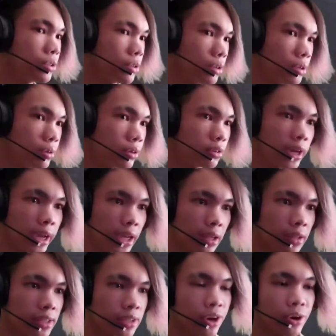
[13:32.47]
at you. You're doing great.
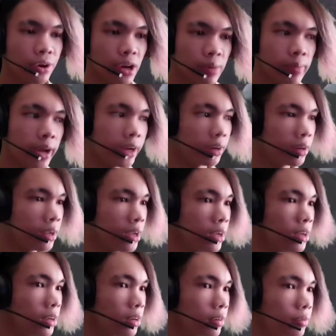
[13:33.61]
Let's go. Come on.
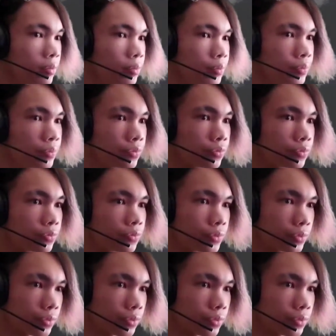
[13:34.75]
There. That's our